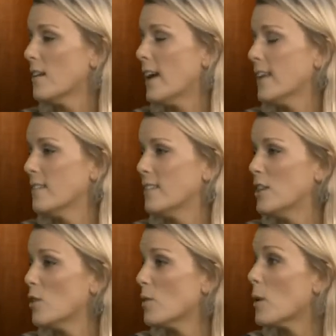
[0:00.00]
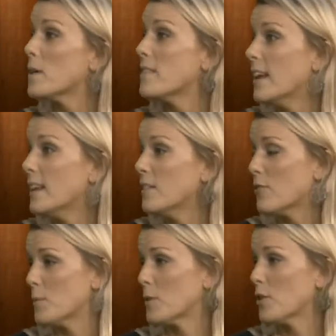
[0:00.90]
and get what they need
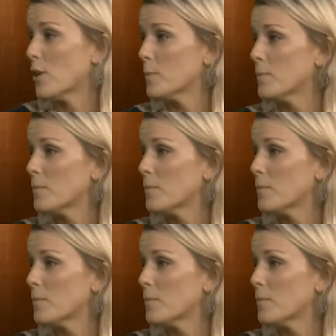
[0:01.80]
from the group.